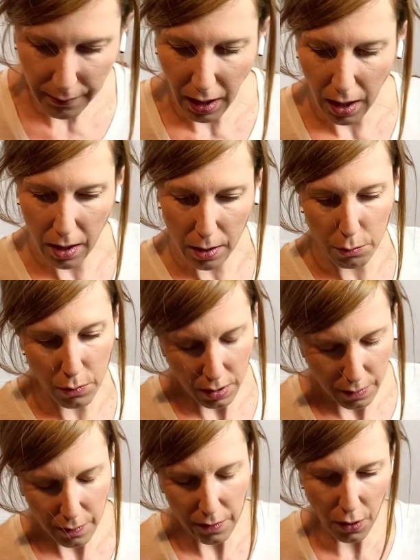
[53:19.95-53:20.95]

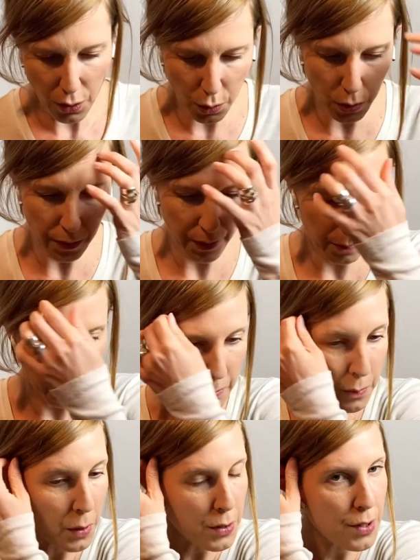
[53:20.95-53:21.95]
not all of them, but
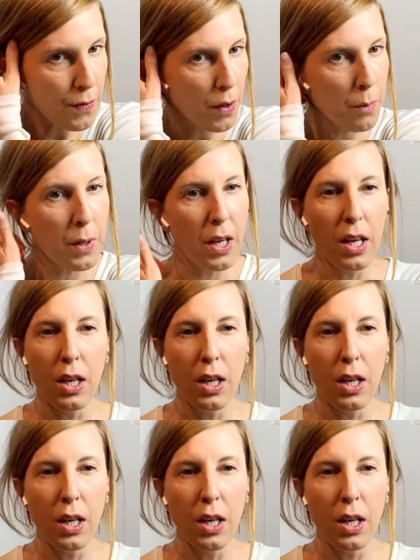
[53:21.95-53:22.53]
most of them,